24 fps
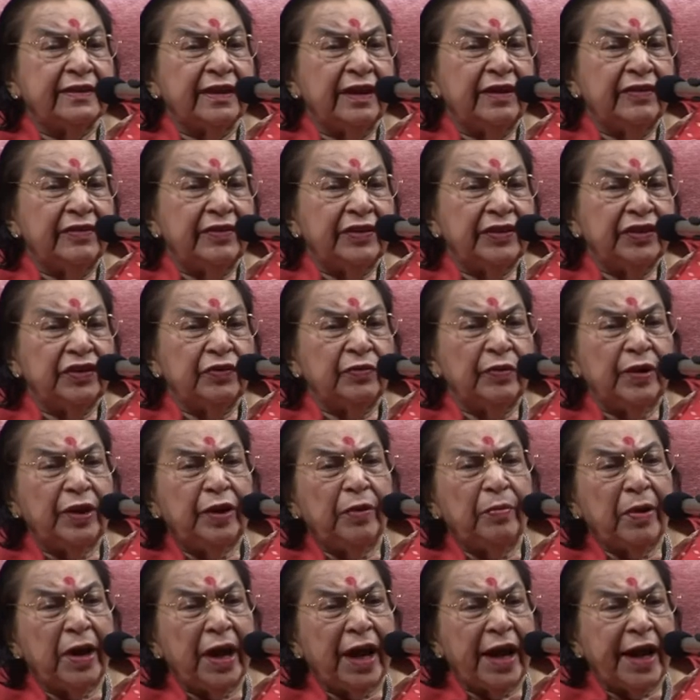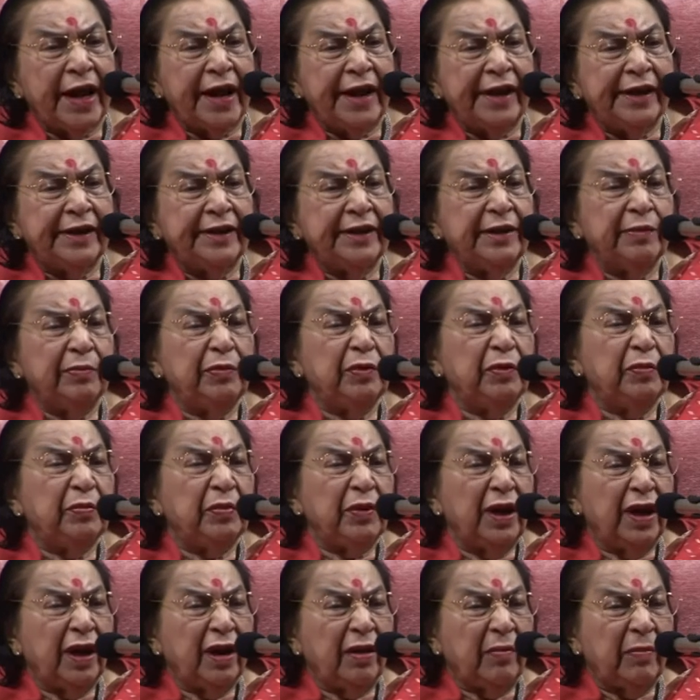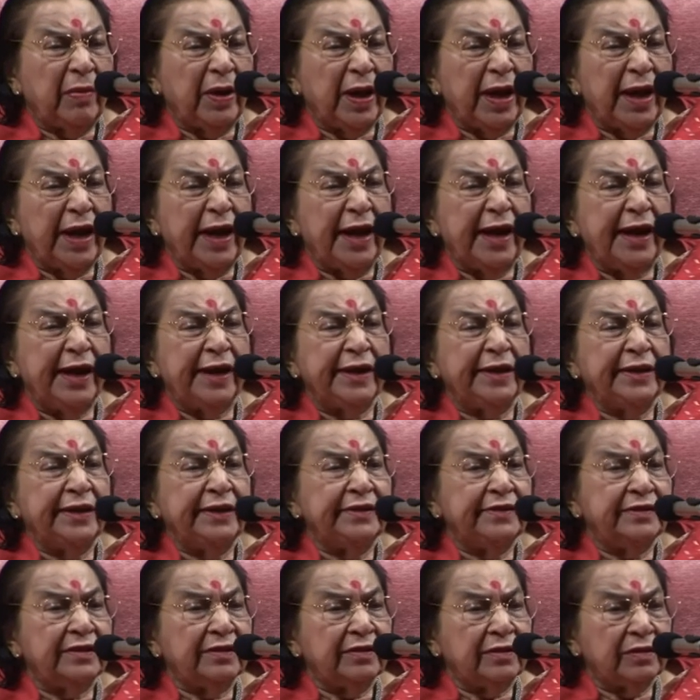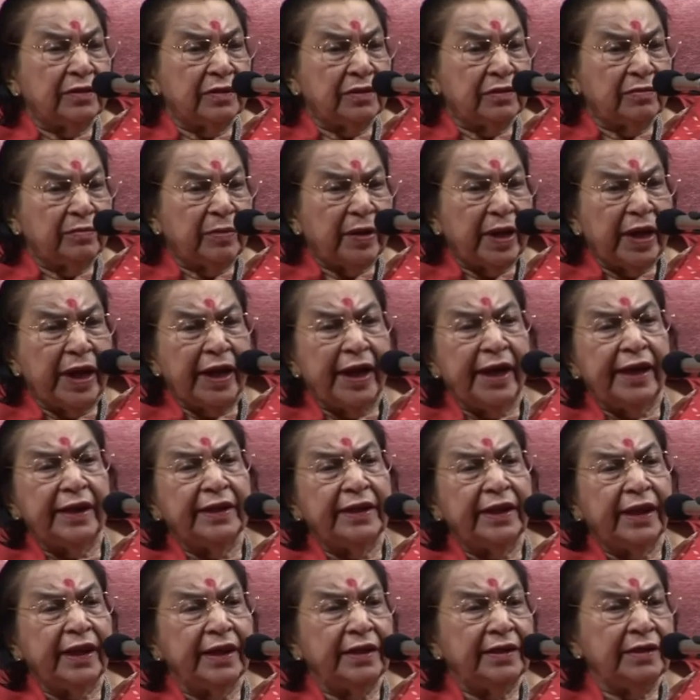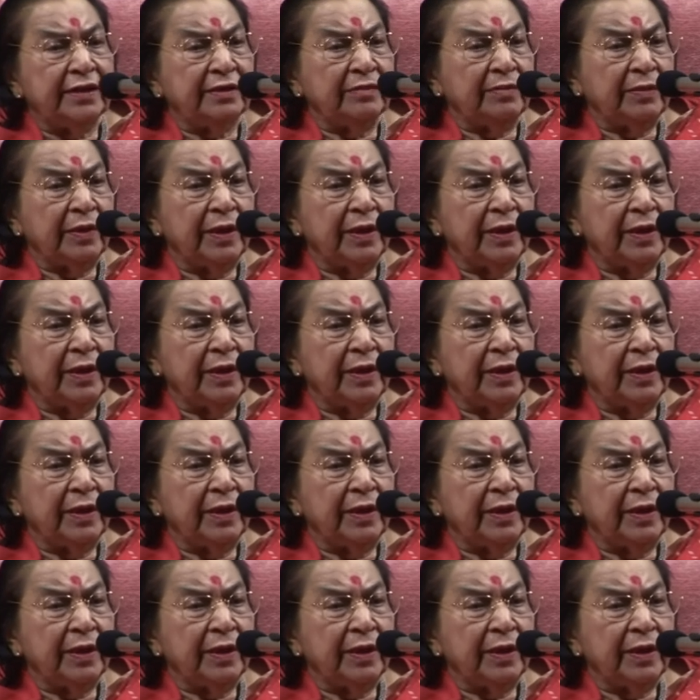country is very bad, the people are bad, this is bad, that is.